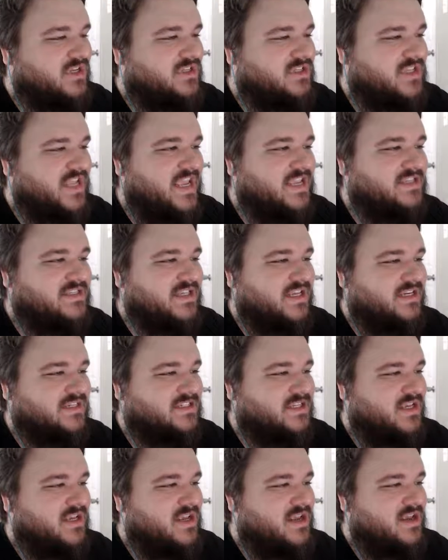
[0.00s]
Day
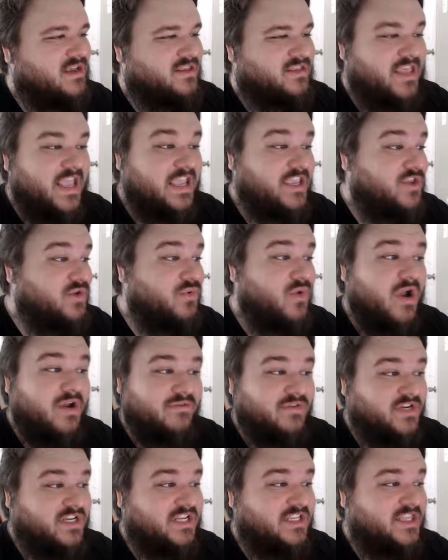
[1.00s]
six. Thank you,
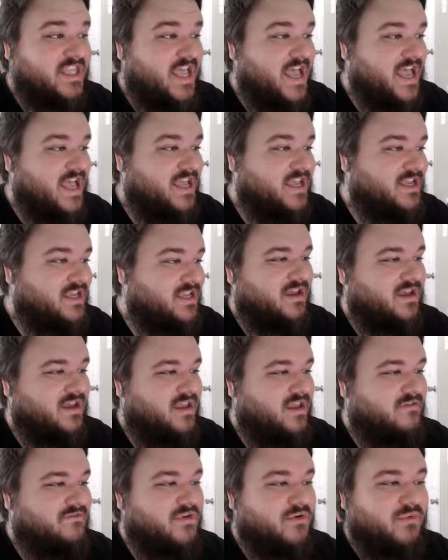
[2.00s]
whoever did that.
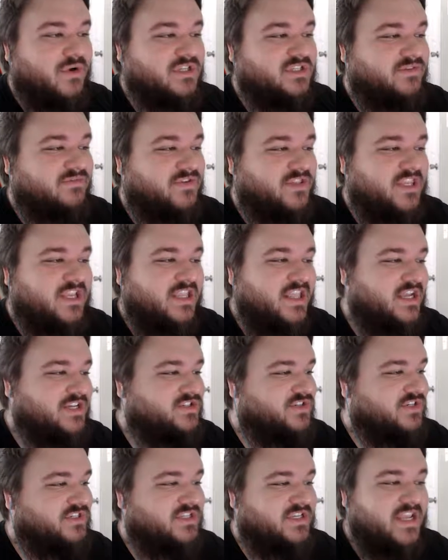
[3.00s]
If it wasn't for the
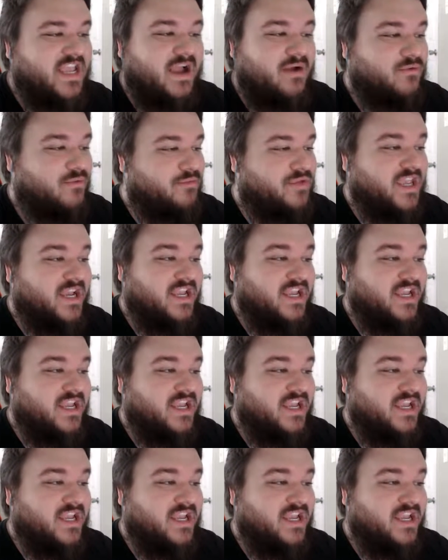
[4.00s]
electricity, I would be a